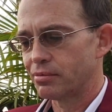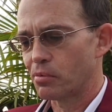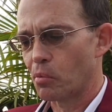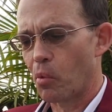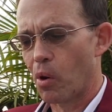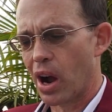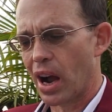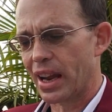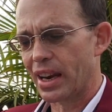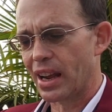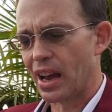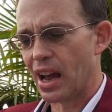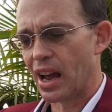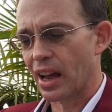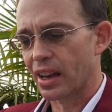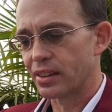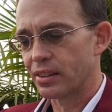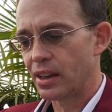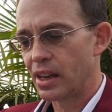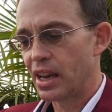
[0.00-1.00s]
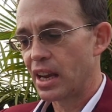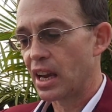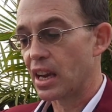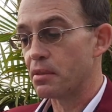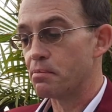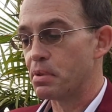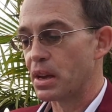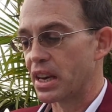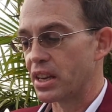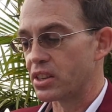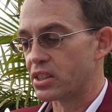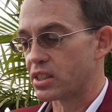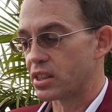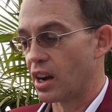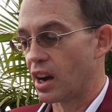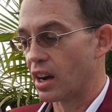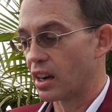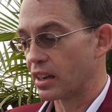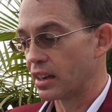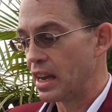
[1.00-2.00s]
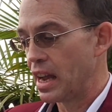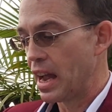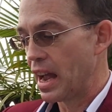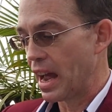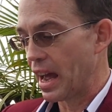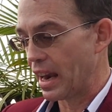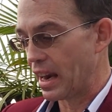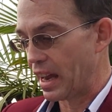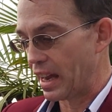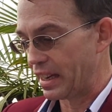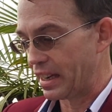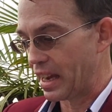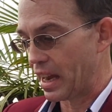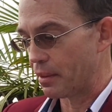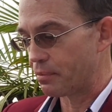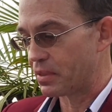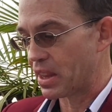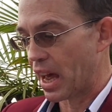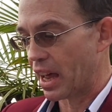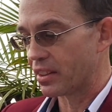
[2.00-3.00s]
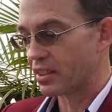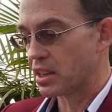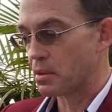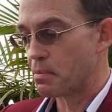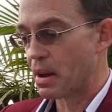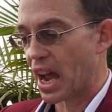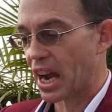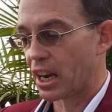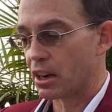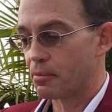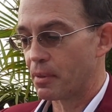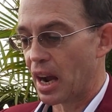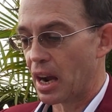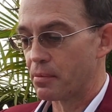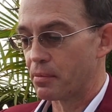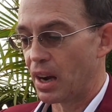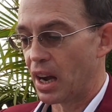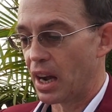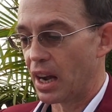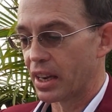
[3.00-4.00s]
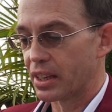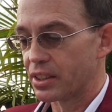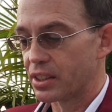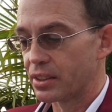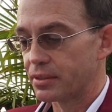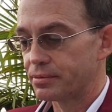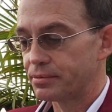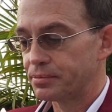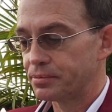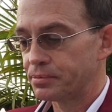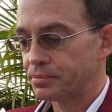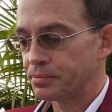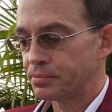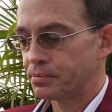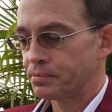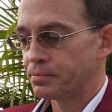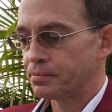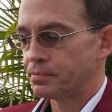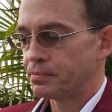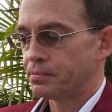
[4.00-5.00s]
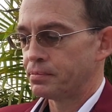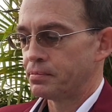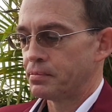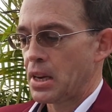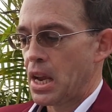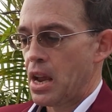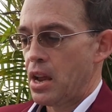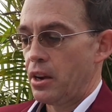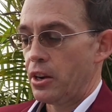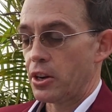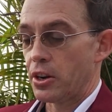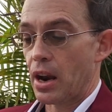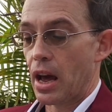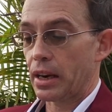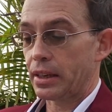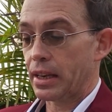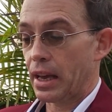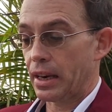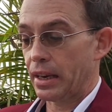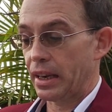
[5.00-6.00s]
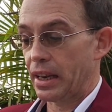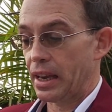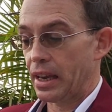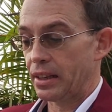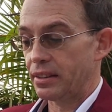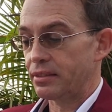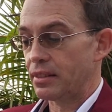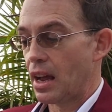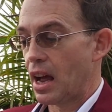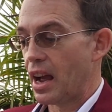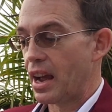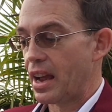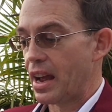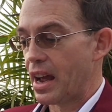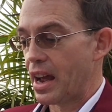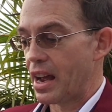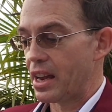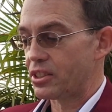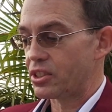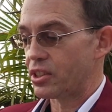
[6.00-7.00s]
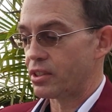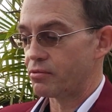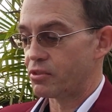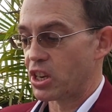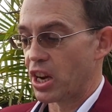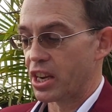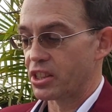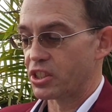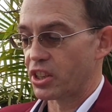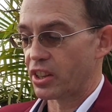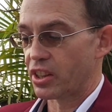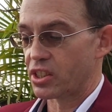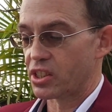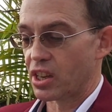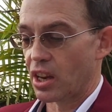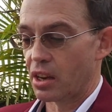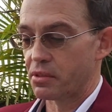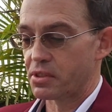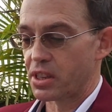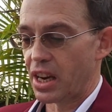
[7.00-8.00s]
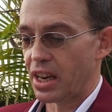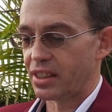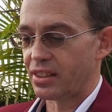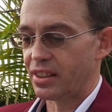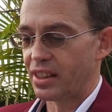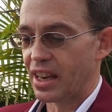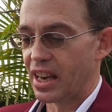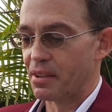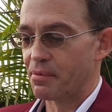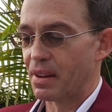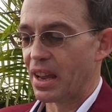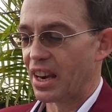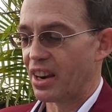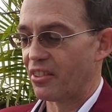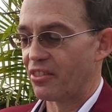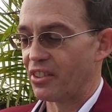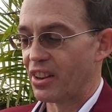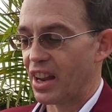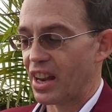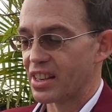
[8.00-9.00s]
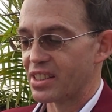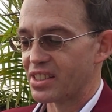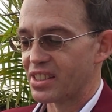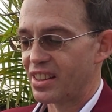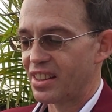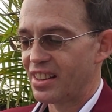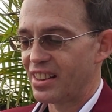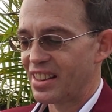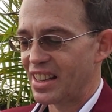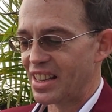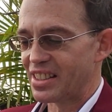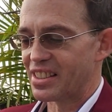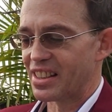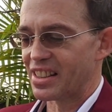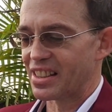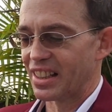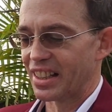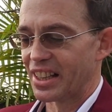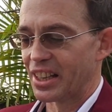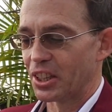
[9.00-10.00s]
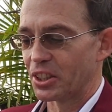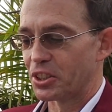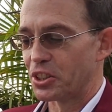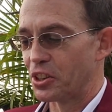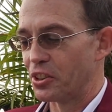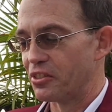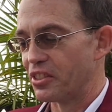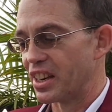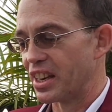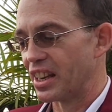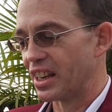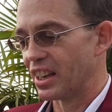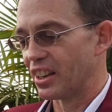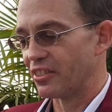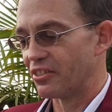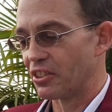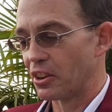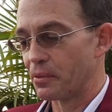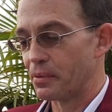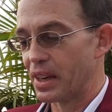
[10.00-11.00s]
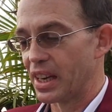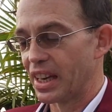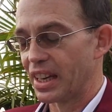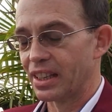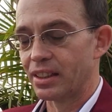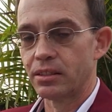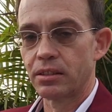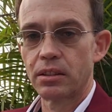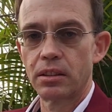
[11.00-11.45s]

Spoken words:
"Why not?" He bit his tongue, and I kept that in the back of my mind. "You're not getting in?" I asked, changing the subject. He made a face. "This is a little too vanilla for me."